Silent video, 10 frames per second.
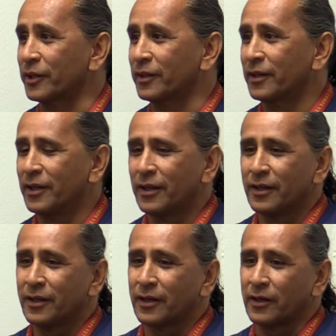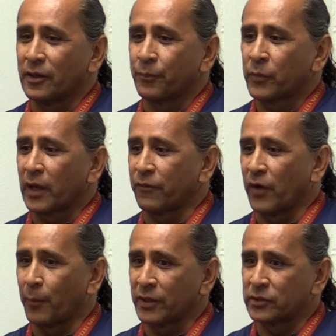And I
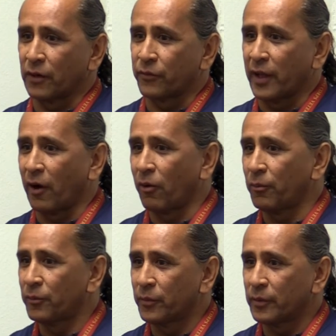found myself now,